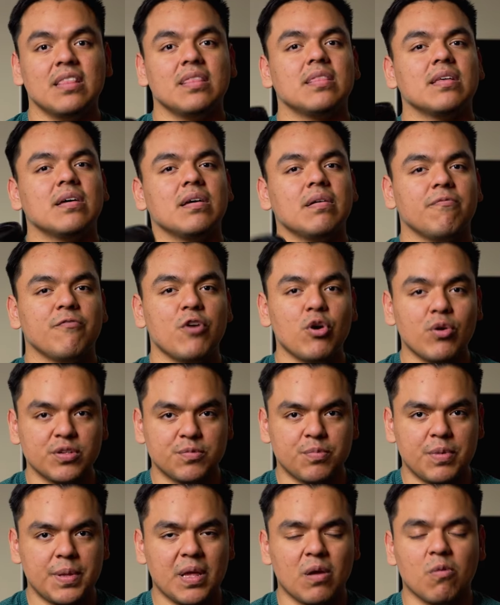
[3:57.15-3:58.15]
the focus
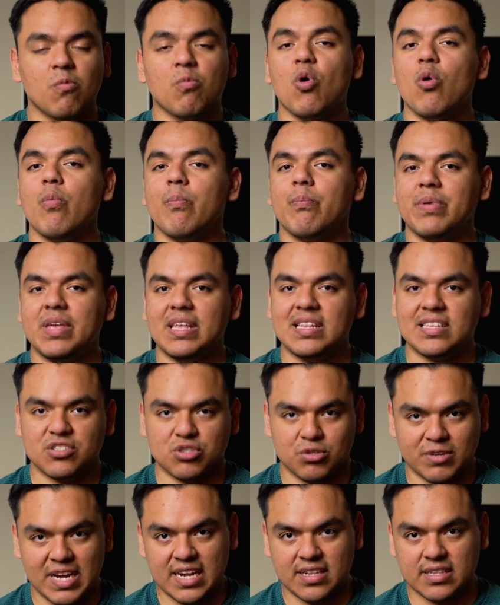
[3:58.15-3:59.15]
breathing won't be
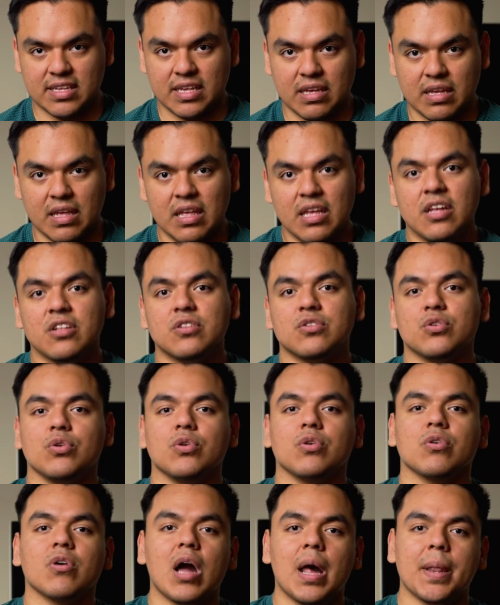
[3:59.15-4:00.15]
distracting to
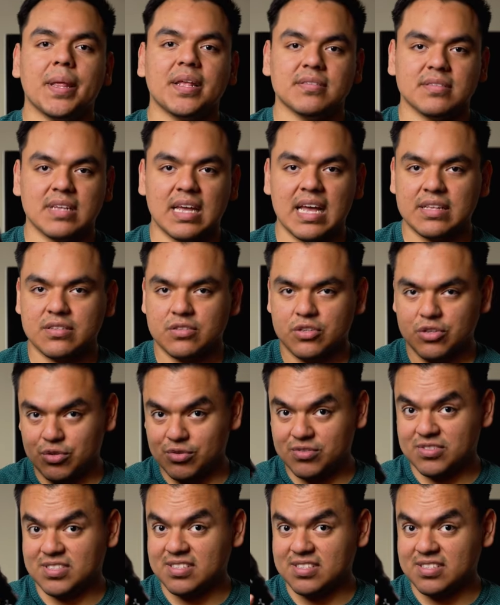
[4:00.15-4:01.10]
your audience as you use